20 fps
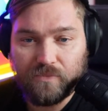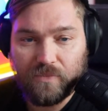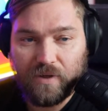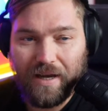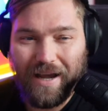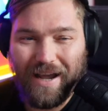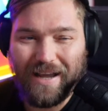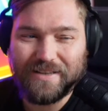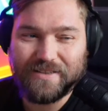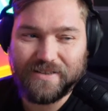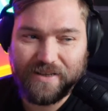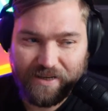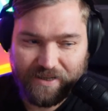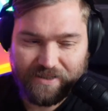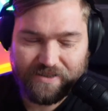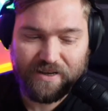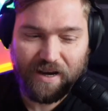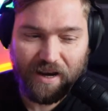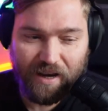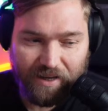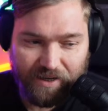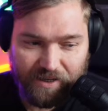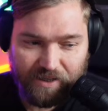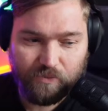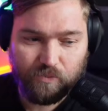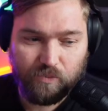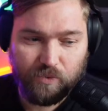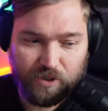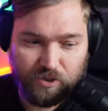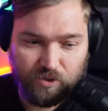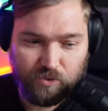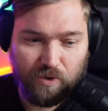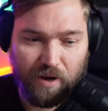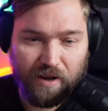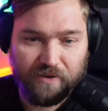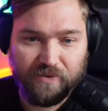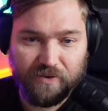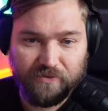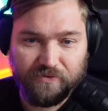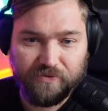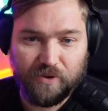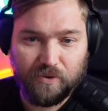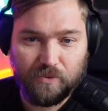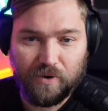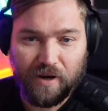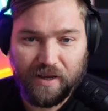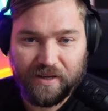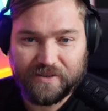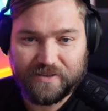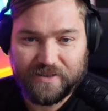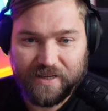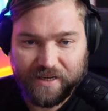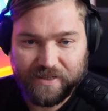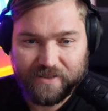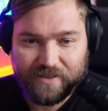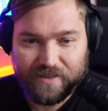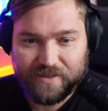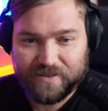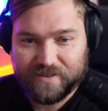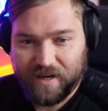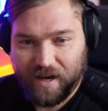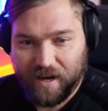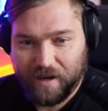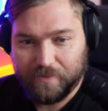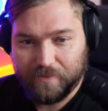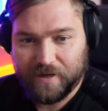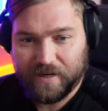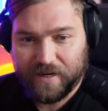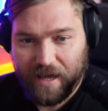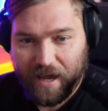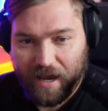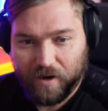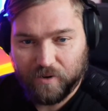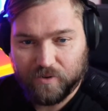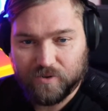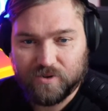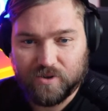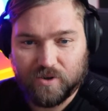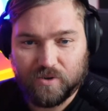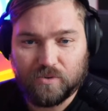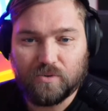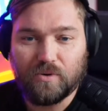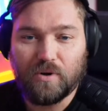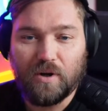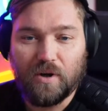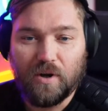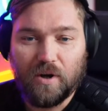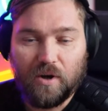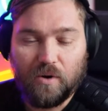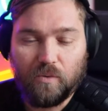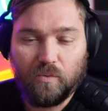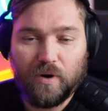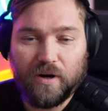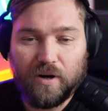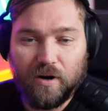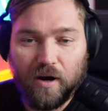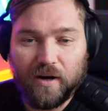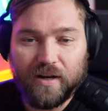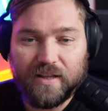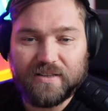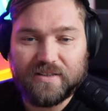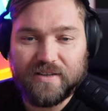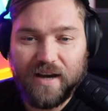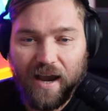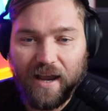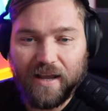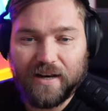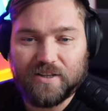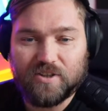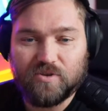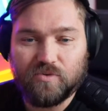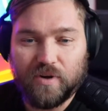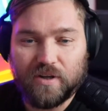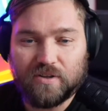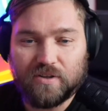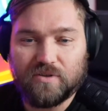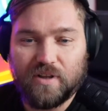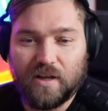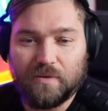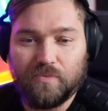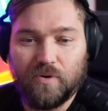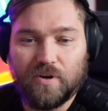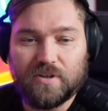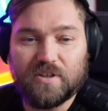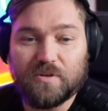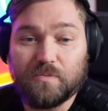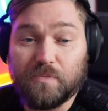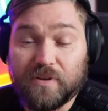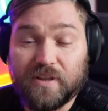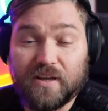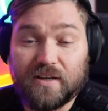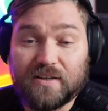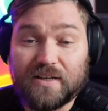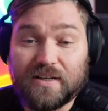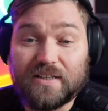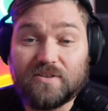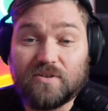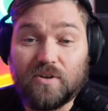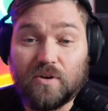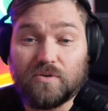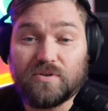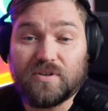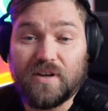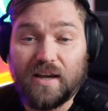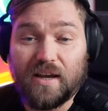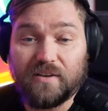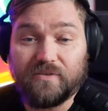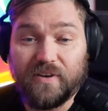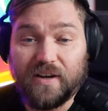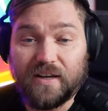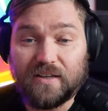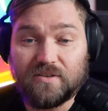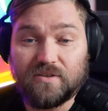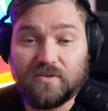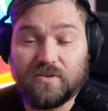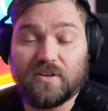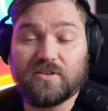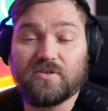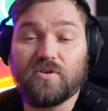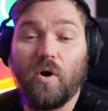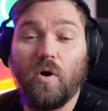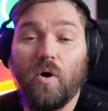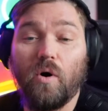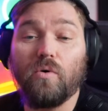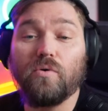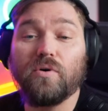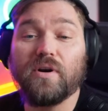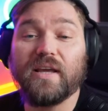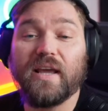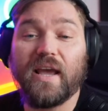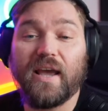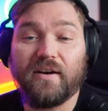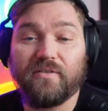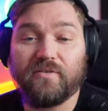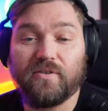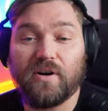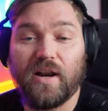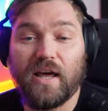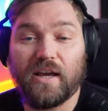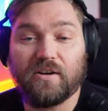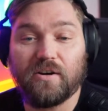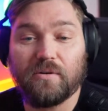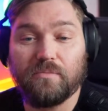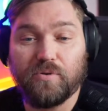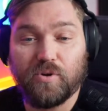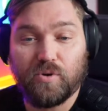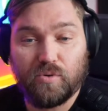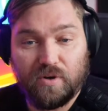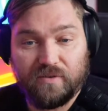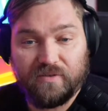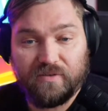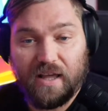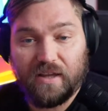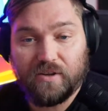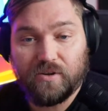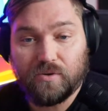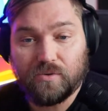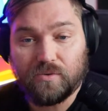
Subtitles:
I say entirely. We do have a few like date and time and now, so we're not entirely strict to that process, but there's at least no side effects. So there's only ever like computer value.